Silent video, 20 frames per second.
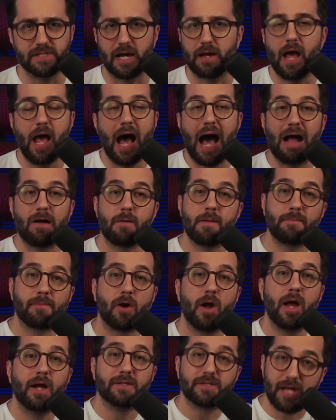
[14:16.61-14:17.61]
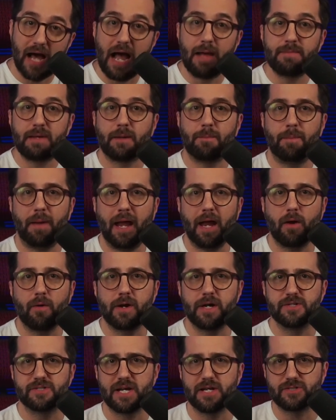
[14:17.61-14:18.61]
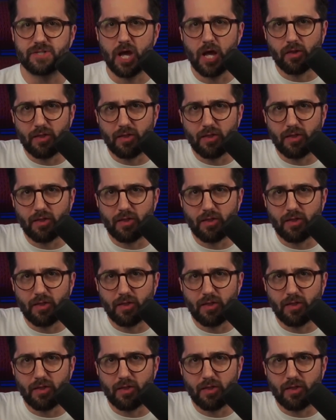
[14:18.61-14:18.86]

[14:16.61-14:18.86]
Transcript: I remember timing parries as